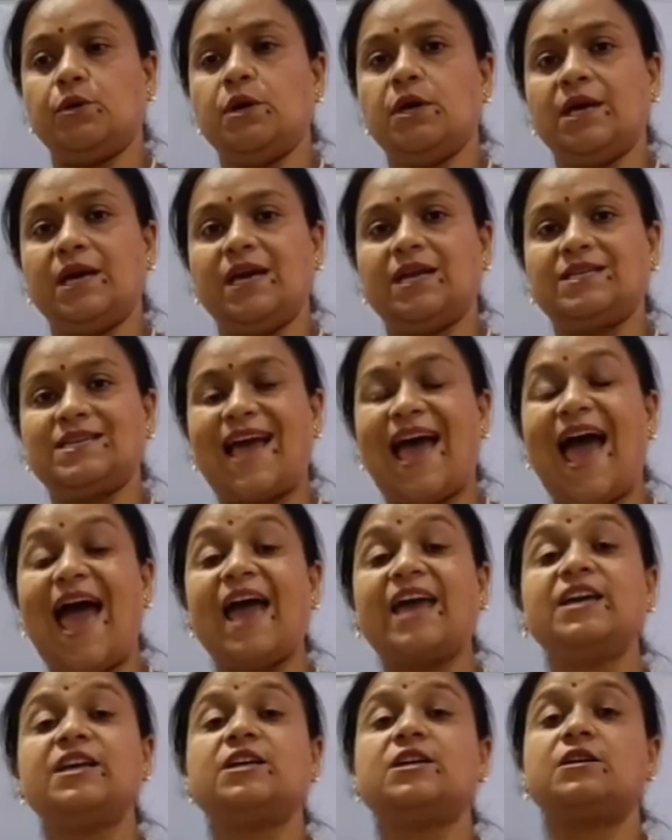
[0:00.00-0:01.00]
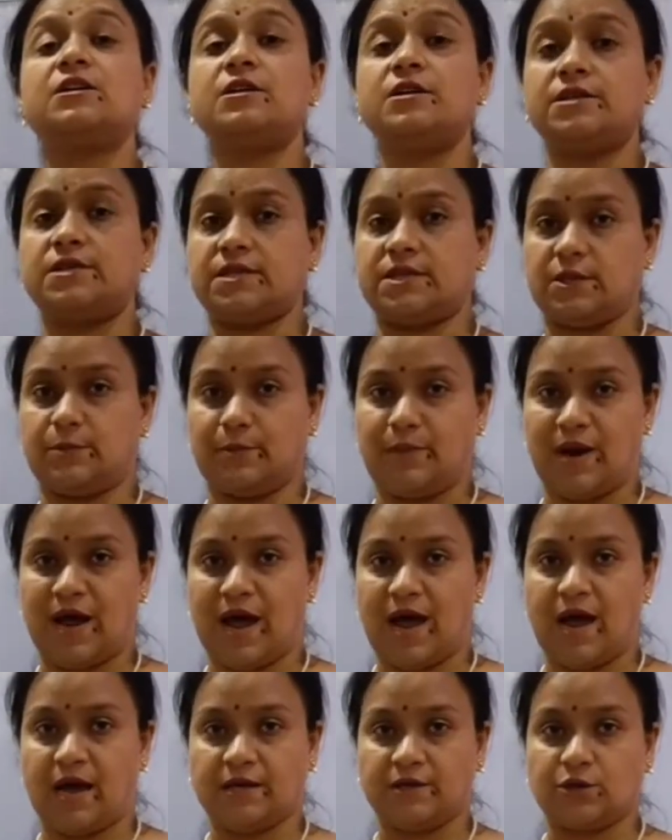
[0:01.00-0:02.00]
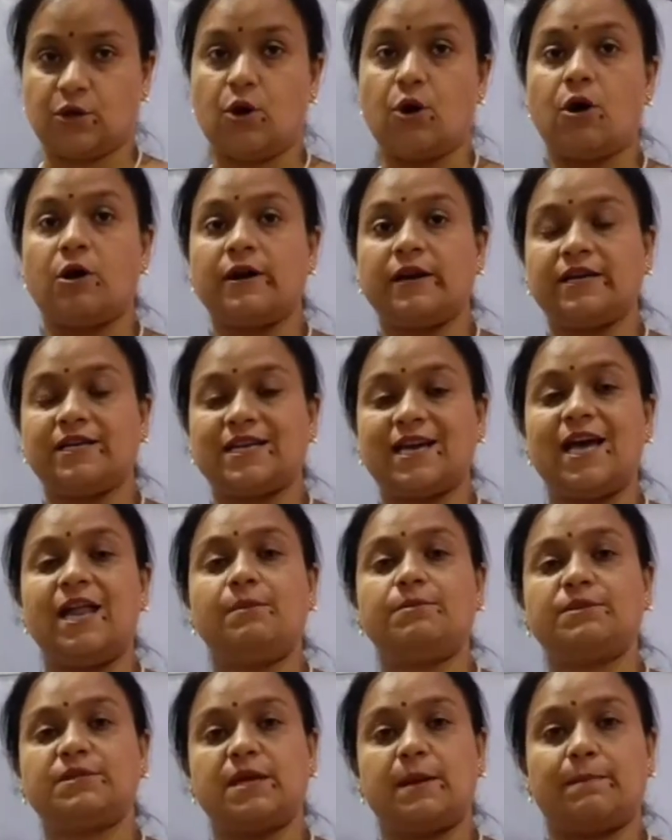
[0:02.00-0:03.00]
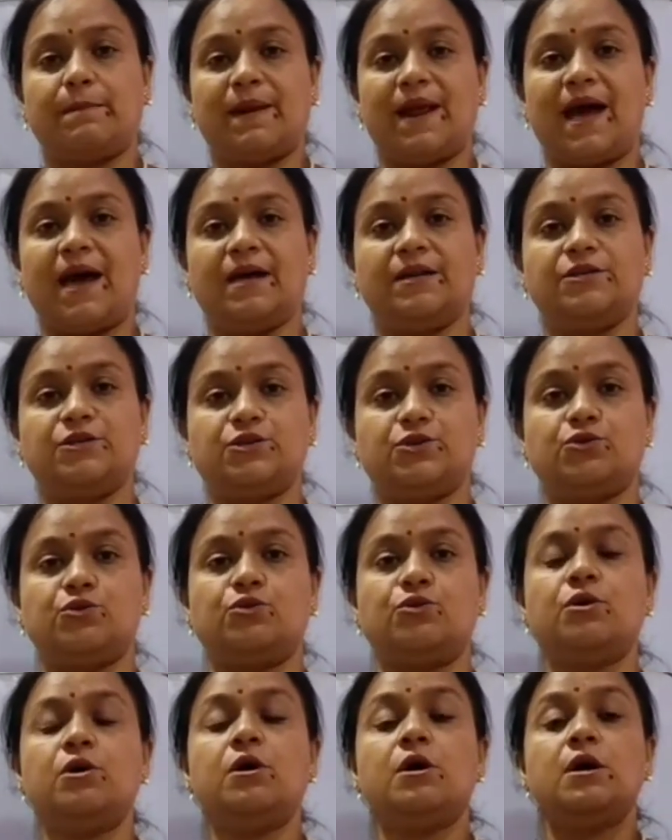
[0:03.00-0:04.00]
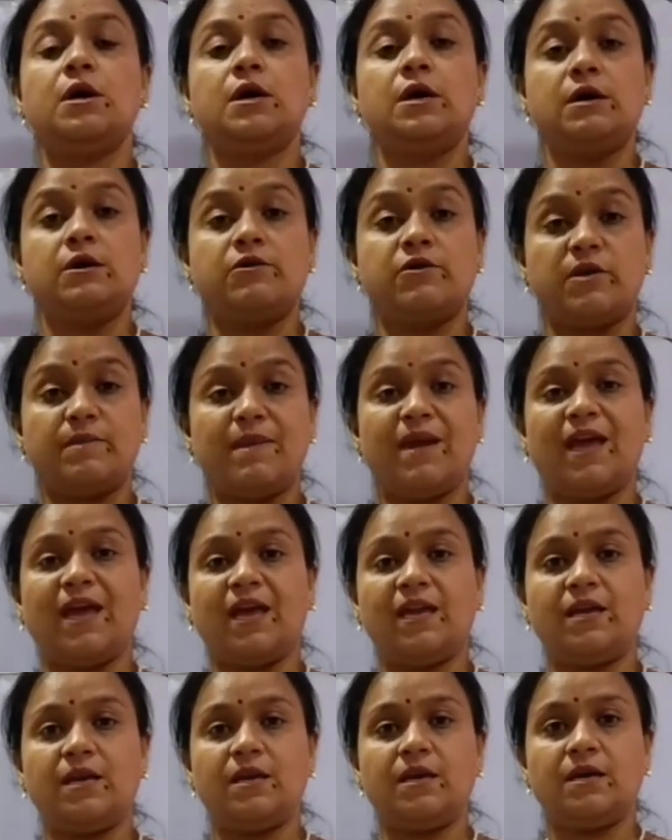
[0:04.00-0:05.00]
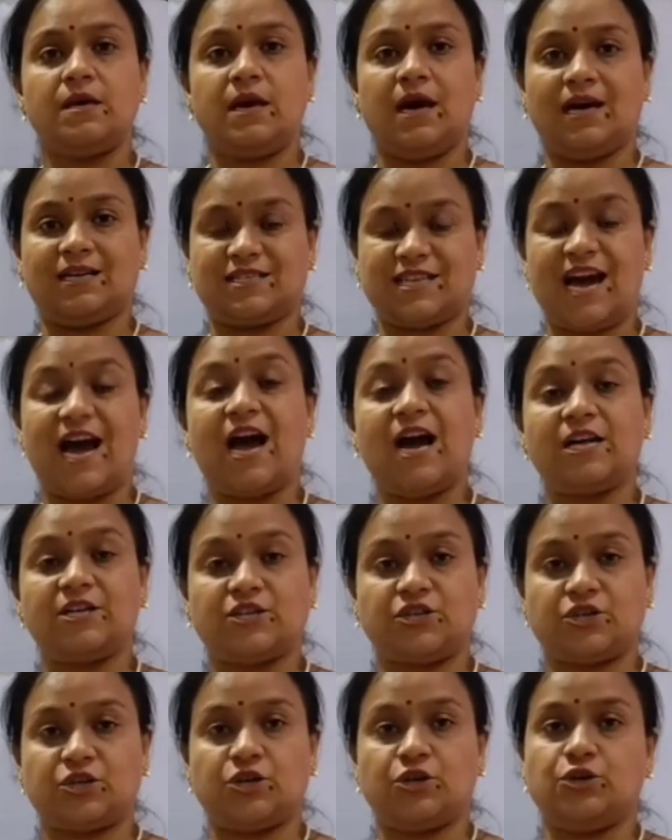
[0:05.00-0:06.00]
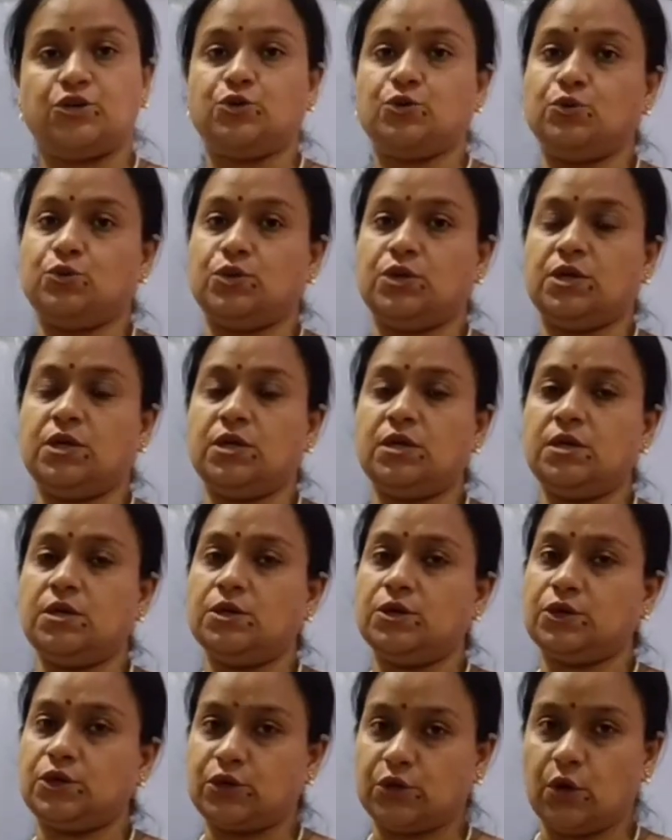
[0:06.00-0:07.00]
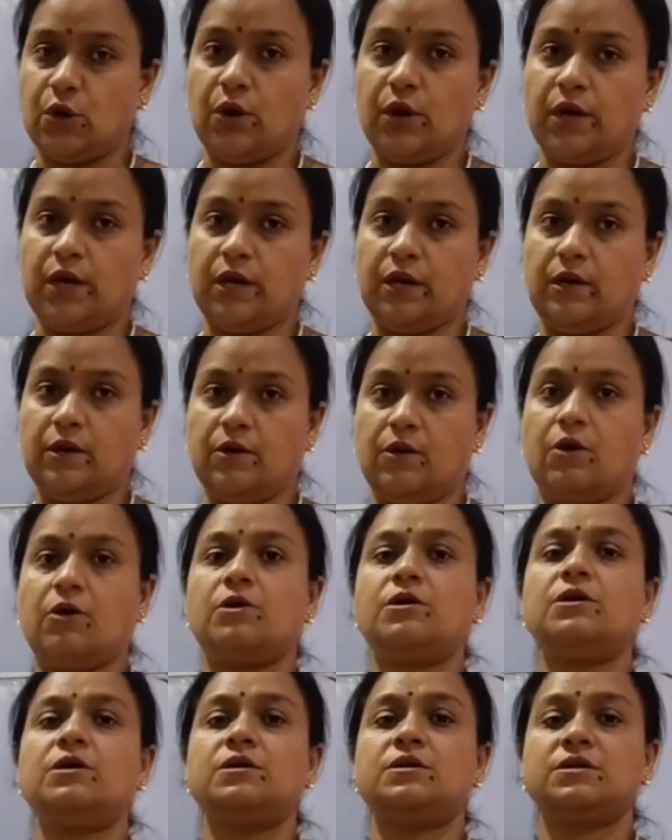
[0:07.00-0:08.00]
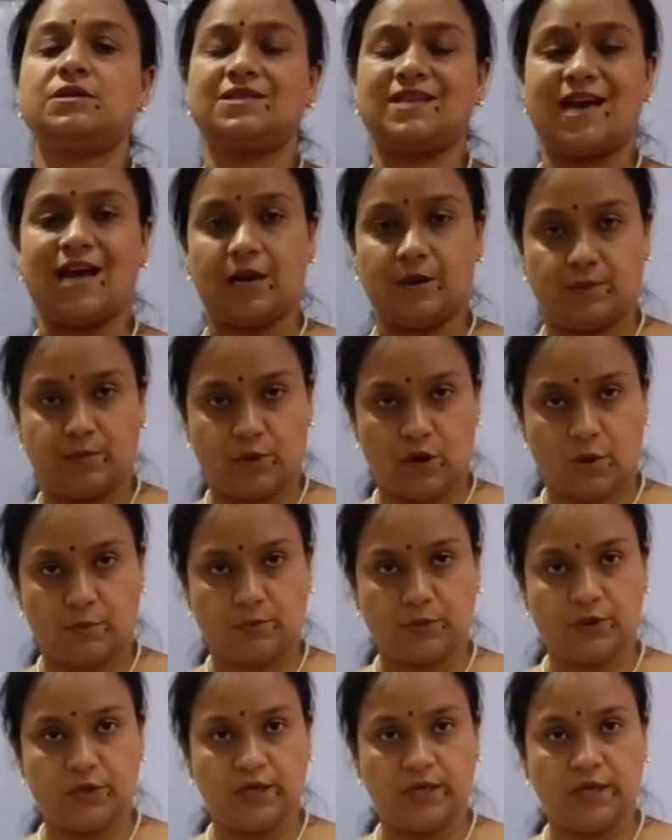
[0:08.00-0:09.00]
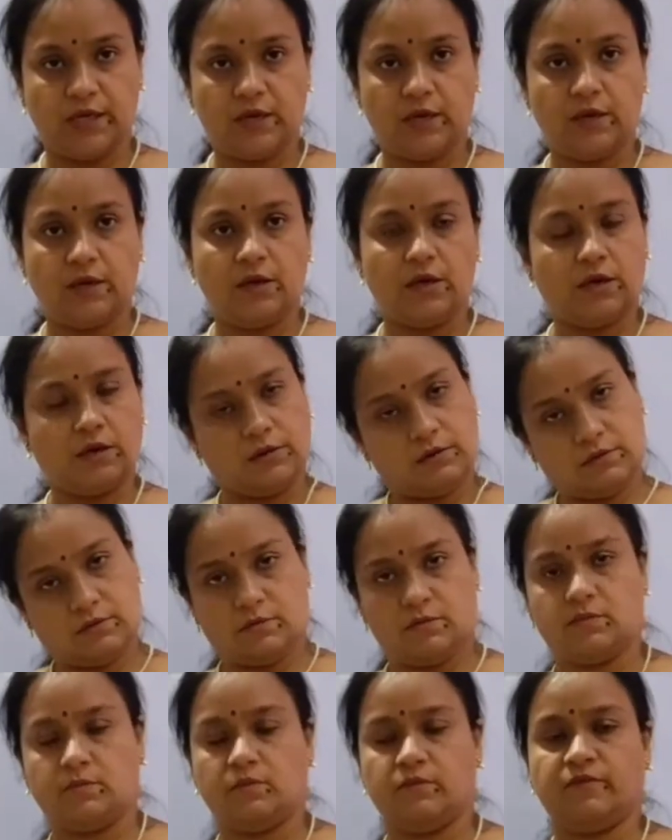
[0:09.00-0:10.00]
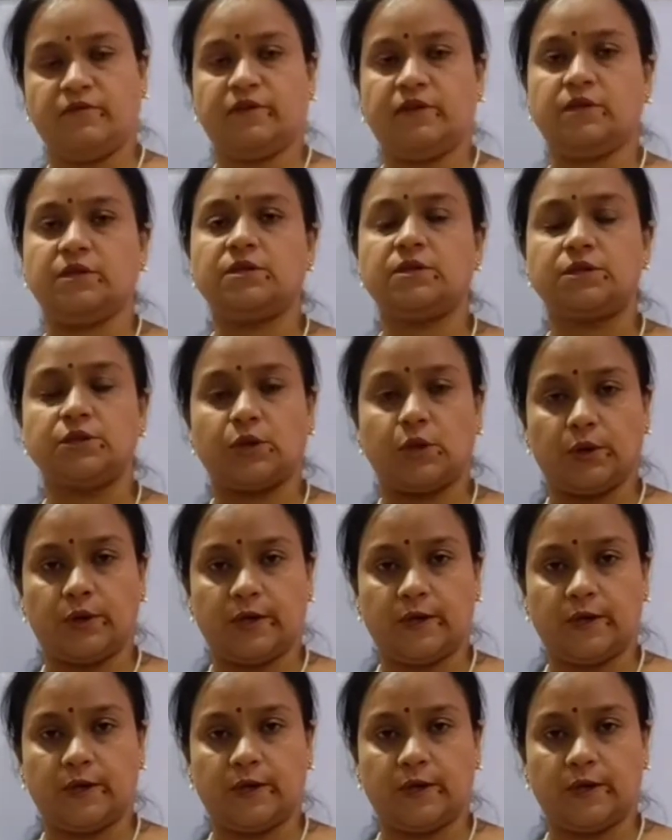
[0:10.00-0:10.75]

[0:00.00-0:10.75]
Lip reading: it anchors the plant or it helps the plant to remain attached to the soil or stand properly with the soil.